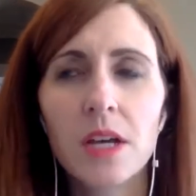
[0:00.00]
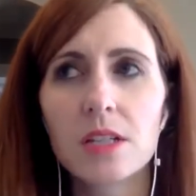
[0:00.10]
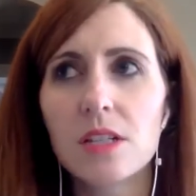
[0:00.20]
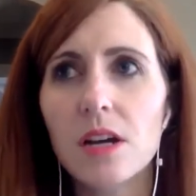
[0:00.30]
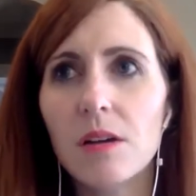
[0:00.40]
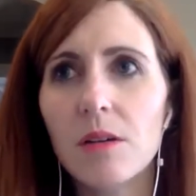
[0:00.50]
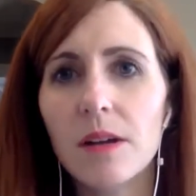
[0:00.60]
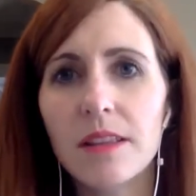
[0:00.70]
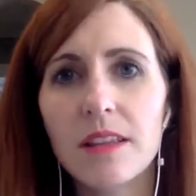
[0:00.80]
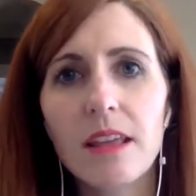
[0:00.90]
So,
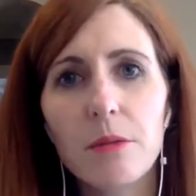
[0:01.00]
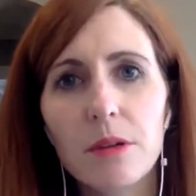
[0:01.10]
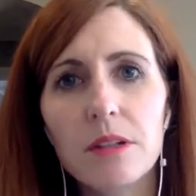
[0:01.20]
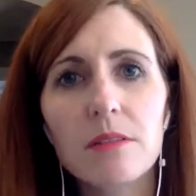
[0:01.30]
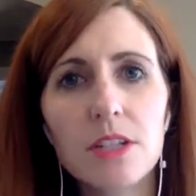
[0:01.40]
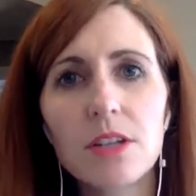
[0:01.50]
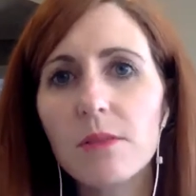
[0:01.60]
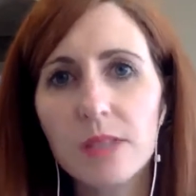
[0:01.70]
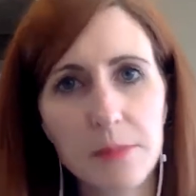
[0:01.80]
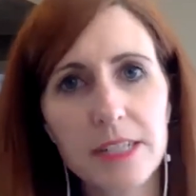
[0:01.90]
and then they would, you know,
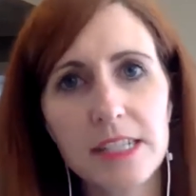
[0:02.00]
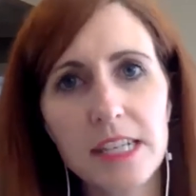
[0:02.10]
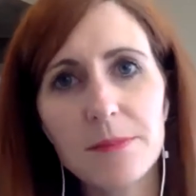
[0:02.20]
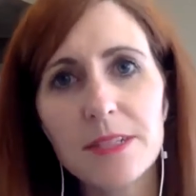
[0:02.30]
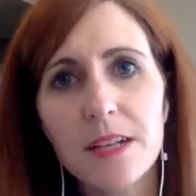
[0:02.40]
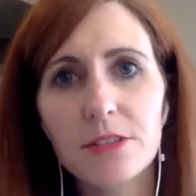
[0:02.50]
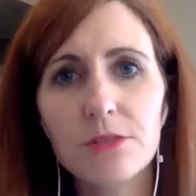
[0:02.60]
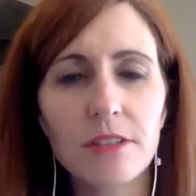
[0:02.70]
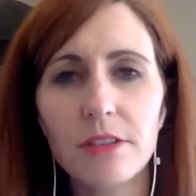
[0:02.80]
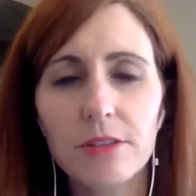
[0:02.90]
link back to Amazon
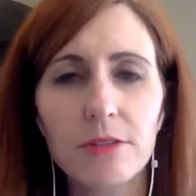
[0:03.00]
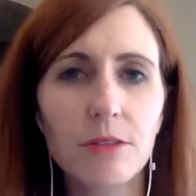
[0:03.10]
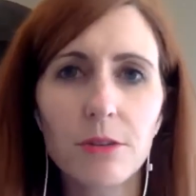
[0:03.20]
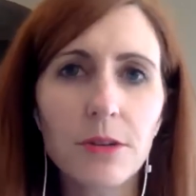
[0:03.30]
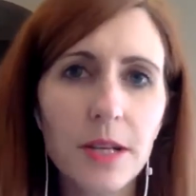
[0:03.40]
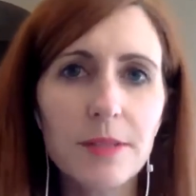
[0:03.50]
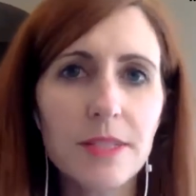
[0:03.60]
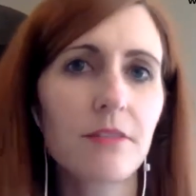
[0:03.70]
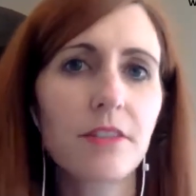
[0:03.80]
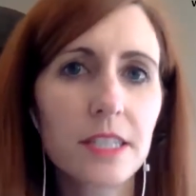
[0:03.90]
using their little
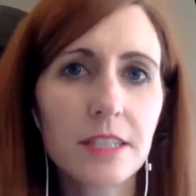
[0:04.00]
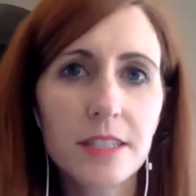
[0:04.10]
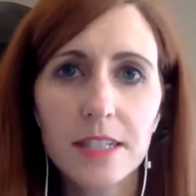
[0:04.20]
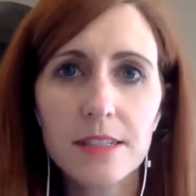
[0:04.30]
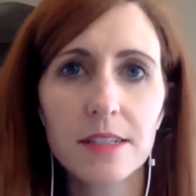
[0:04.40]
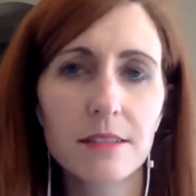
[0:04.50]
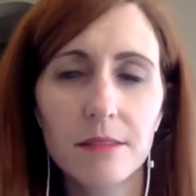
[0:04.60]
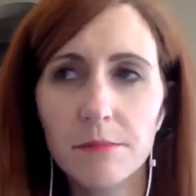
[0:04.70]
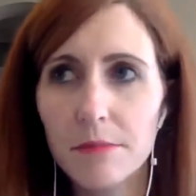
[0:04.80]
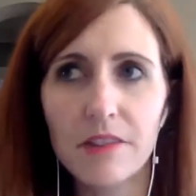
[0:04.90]
Amazon affiliate links,
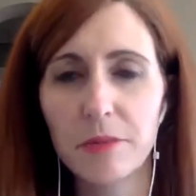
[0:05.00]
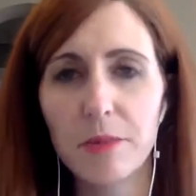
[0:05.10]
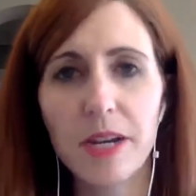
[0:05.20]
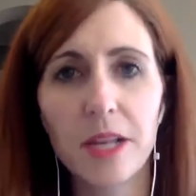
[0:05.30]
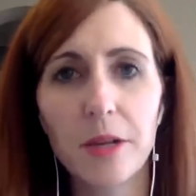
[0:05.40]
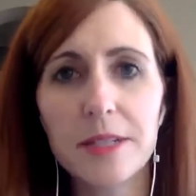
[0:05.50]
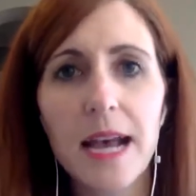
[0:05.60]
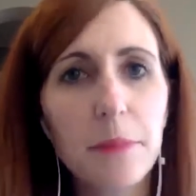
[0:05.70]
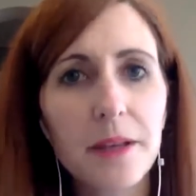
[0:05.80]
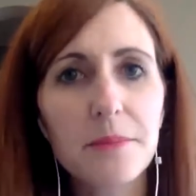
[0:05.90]
and everybody was
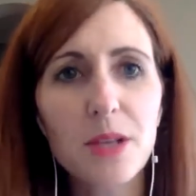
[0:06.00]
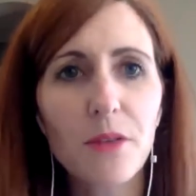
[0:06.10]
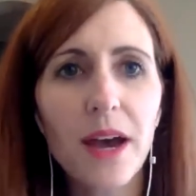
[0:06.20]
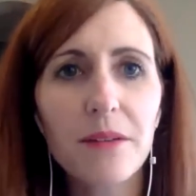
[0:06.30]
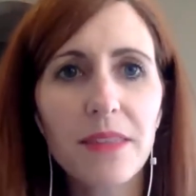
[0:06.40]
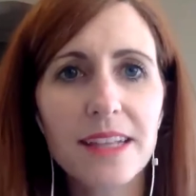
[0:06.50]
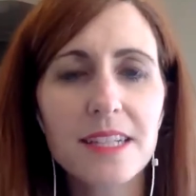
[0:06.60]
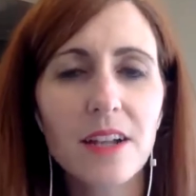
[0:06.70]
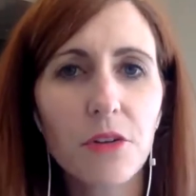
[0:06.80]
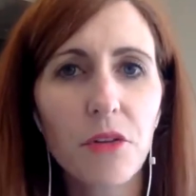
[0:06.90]
happy. So that's
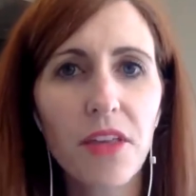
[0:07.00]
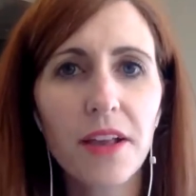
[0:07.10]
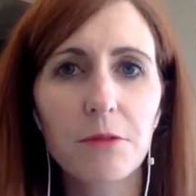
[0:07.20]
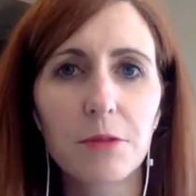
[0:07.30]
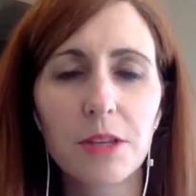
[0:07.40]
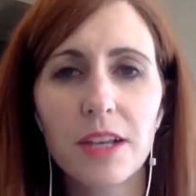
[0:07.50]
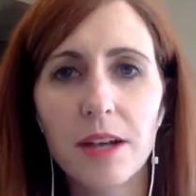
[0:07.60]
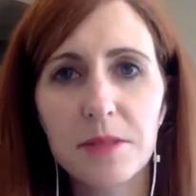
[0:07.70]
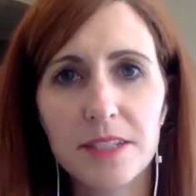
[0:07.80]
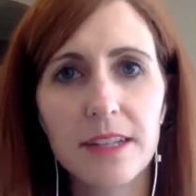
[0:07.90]
another thing. It really
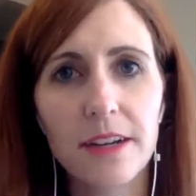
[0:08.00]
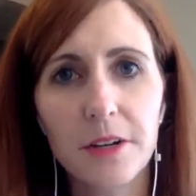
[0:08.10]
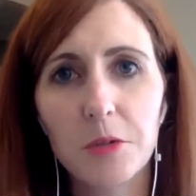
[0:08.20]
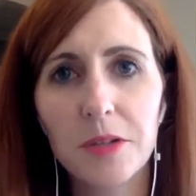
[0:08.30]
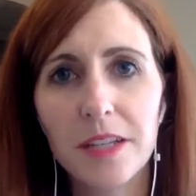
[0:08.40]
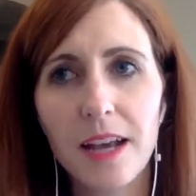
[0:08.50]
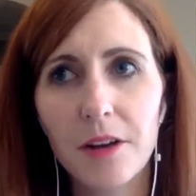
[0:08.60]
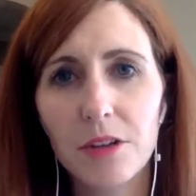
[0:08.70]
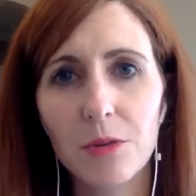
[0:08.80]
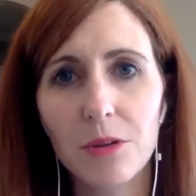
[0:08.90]
helps to narrow in how
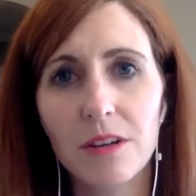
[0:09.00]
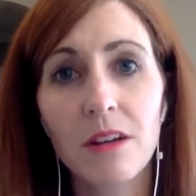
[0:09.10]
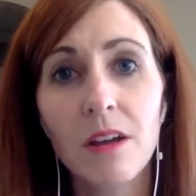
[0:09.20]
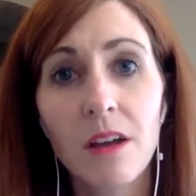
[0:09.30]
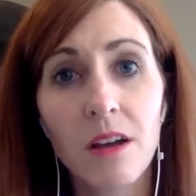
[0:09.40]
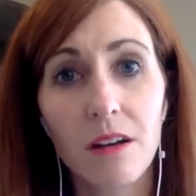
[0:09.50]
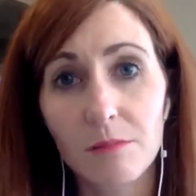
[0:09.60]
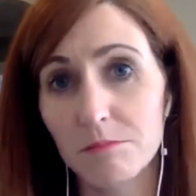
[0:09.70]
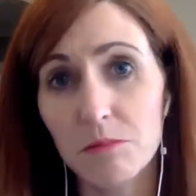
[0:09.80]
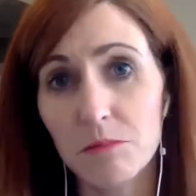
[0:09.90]
you want to
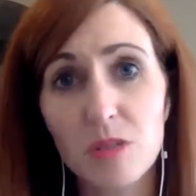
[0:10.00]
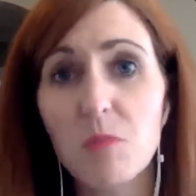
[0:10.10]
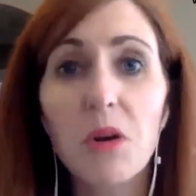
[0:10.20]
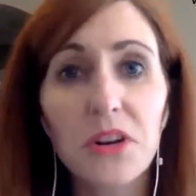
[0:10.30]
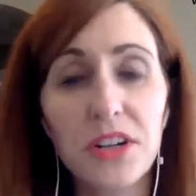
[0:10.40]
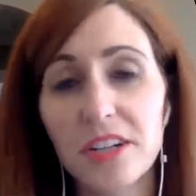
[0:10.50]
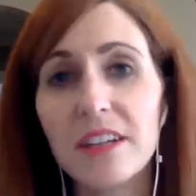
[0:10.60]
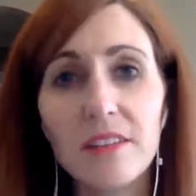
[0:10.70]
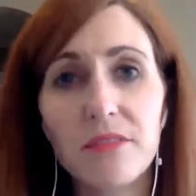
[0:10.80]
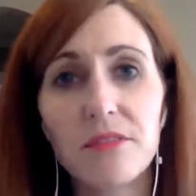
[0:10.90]
just market it
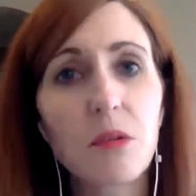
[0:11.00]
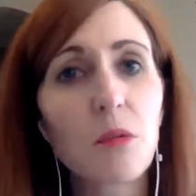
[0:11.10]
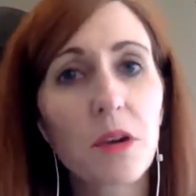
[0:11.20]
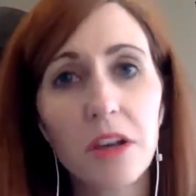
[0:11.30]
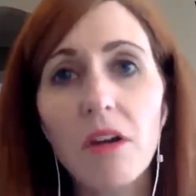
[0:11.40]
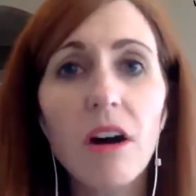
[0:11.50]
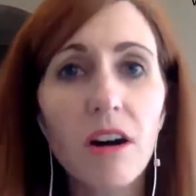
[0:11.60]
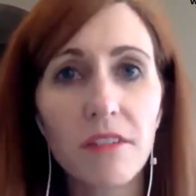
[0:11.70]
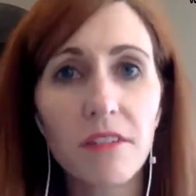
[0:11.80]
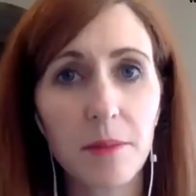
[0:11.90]
if you want to go off
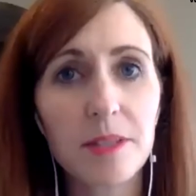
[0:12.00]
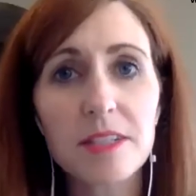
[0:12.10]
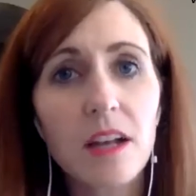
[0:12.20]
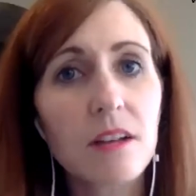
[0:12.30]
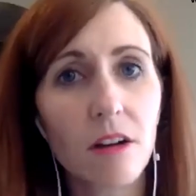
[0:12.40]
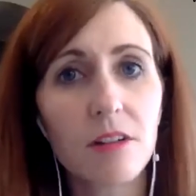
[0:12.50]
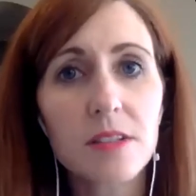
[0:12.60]
Amazon also.